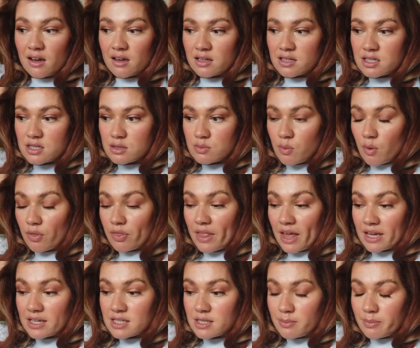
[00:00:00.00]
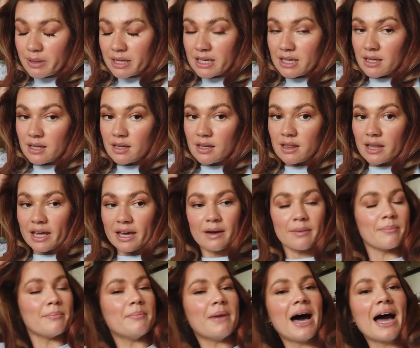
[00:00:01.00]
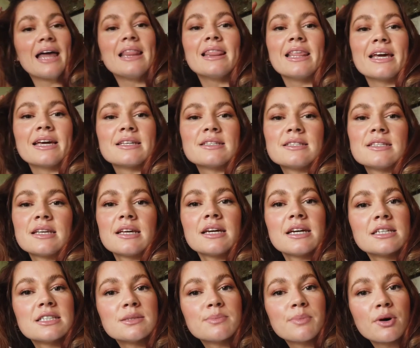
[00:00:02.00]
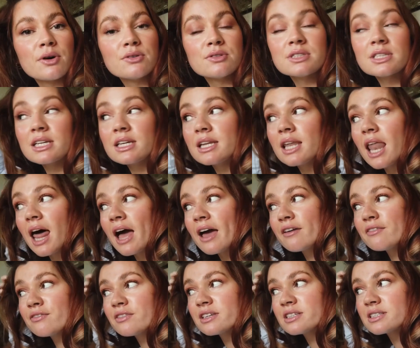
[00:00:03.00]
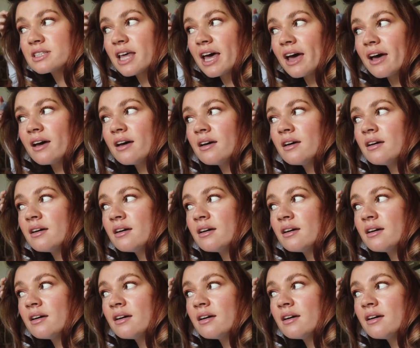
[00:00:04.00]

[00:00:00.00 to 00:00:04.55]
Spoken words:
I just want that to be like my legacy, I suppose, in life, is that